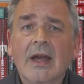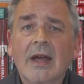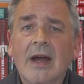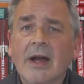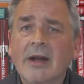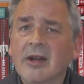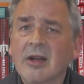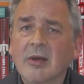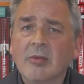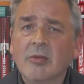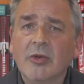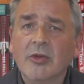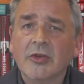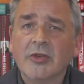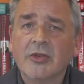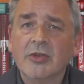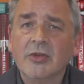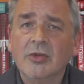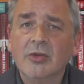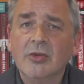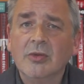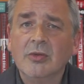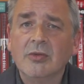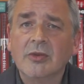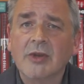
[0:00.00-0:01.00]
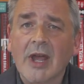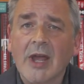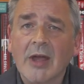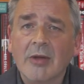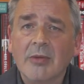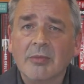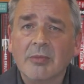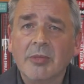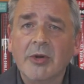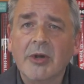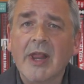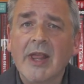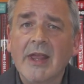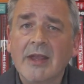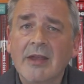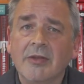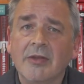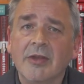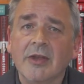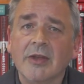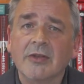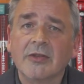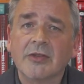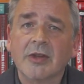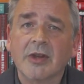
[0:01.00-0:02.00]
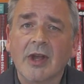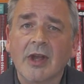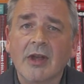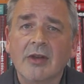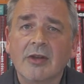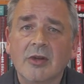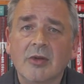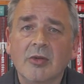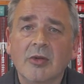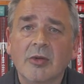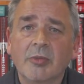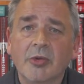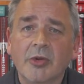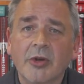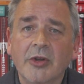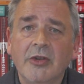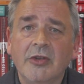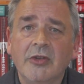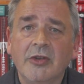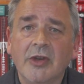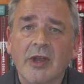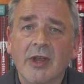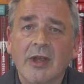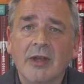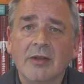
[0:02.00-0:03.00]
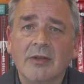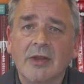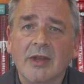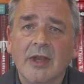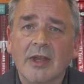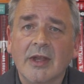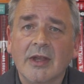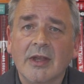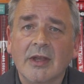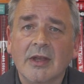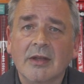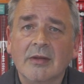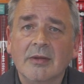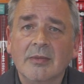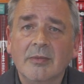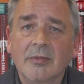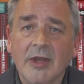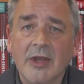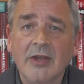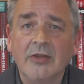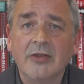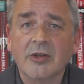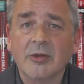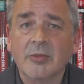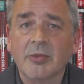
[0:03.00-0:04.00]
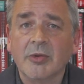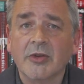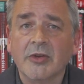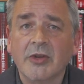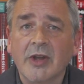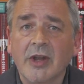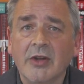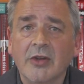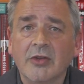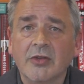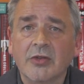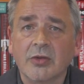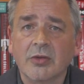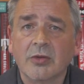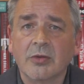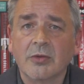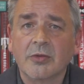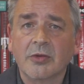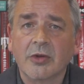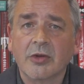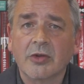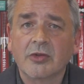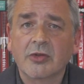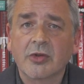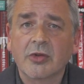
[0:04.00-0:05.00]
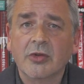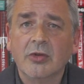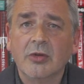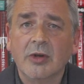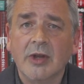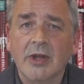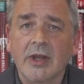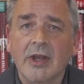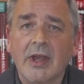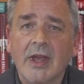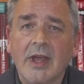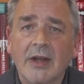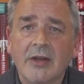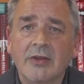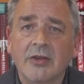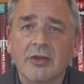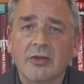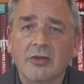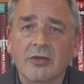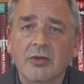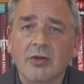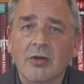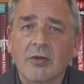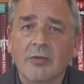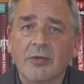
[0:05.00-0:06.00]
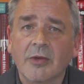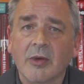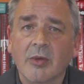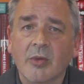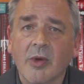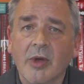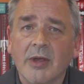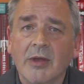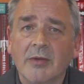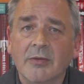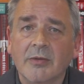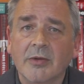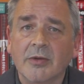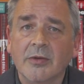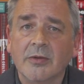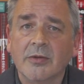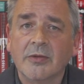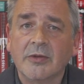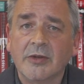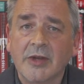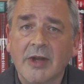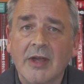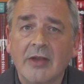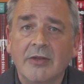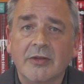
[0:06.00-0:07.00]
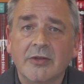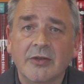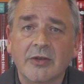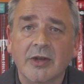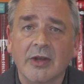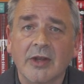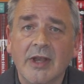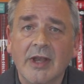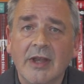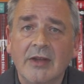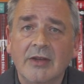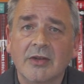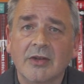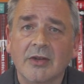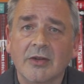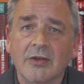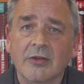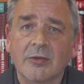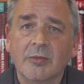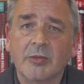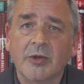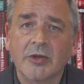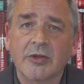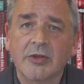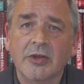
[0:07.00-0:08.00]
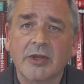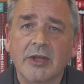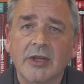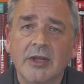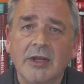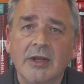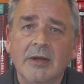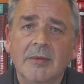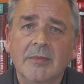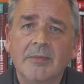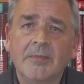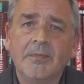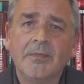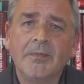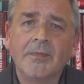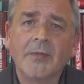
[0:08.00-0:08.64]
I don't want to downplay this, and I do appreciate there is a potential for a truly catastrophic wave of deaths to hit us, but the